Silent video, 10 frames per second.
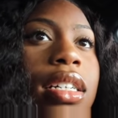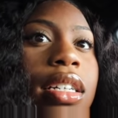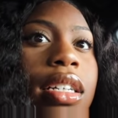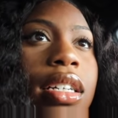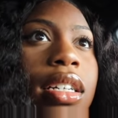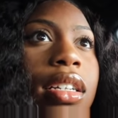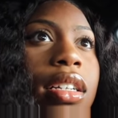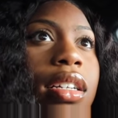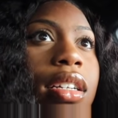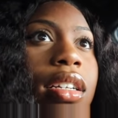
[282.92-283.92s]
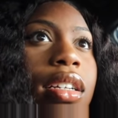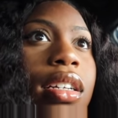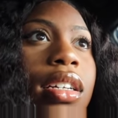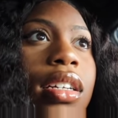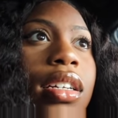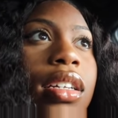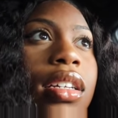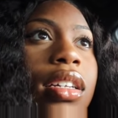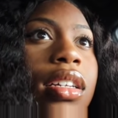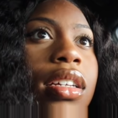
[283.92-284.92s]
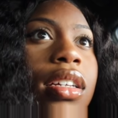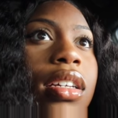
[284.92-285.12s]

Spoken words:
[no speech]